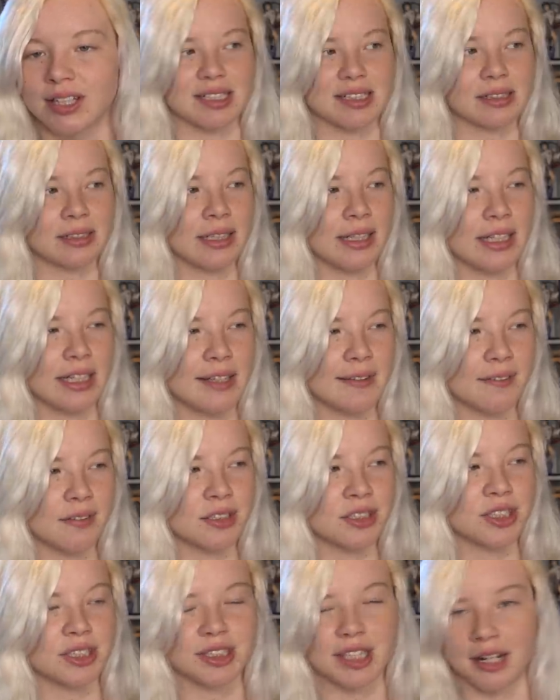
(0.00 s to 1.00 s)
It's clearly
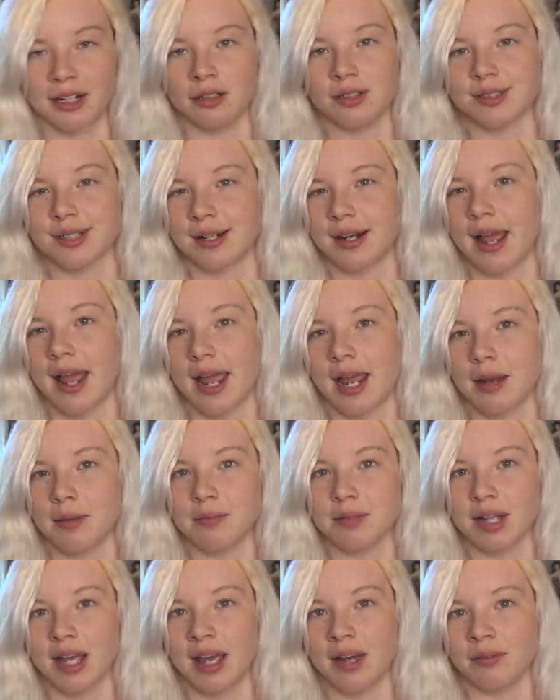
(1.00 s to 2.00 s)
those channels that are
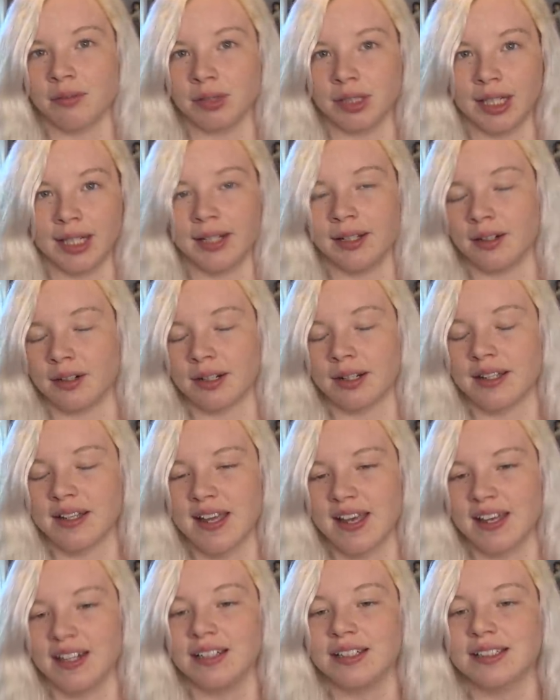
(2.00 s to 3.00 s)
aimed at really young
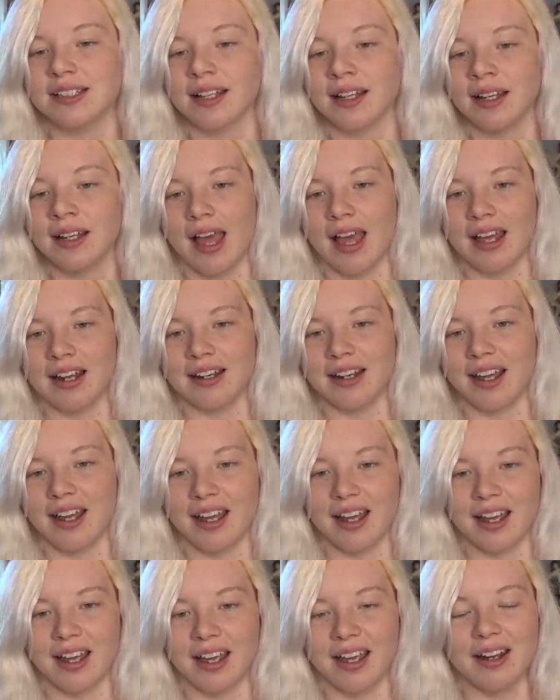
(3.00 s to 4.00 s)
kids, and
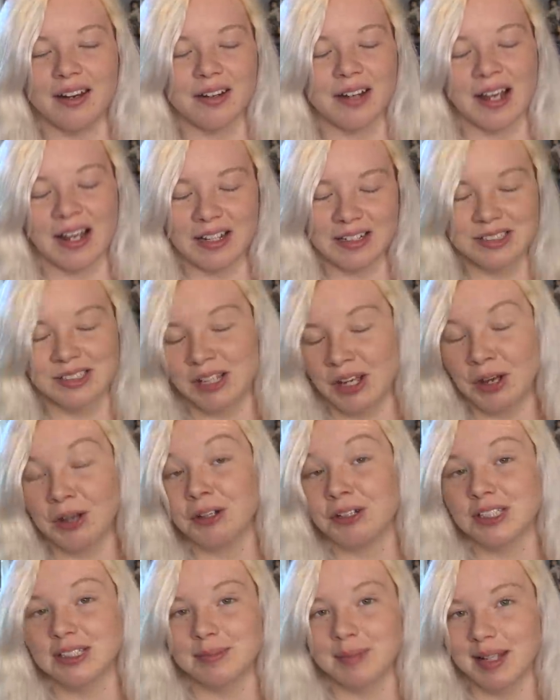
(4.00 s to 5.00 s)
it
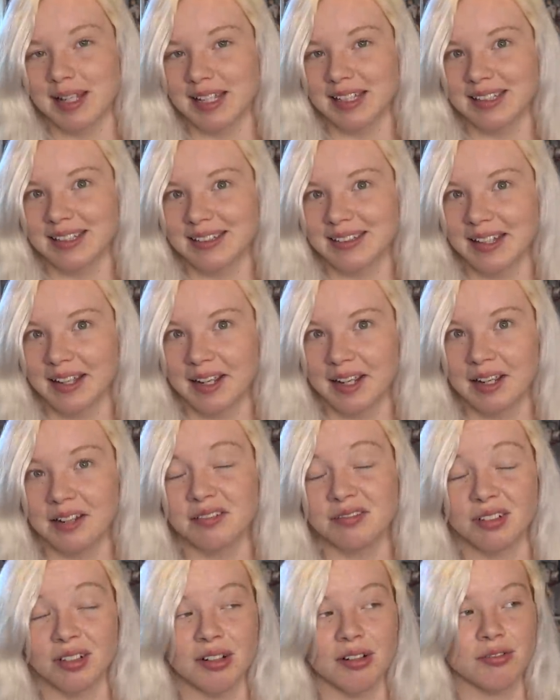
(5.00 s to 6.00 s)
concerns me that they
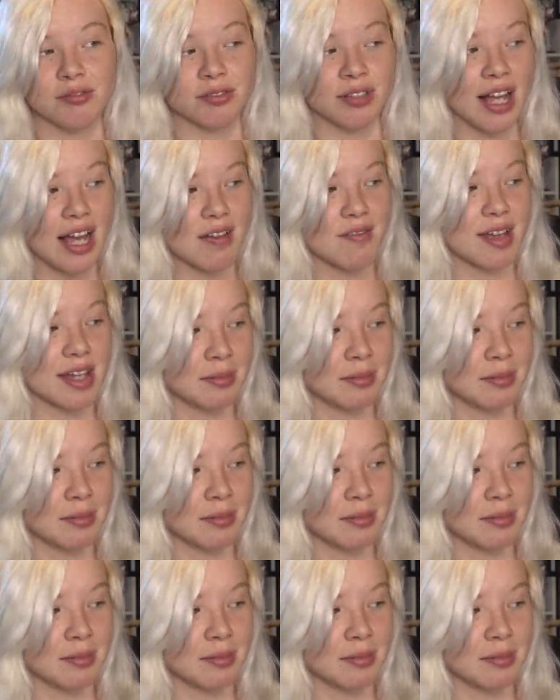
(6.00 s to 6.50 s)
involve live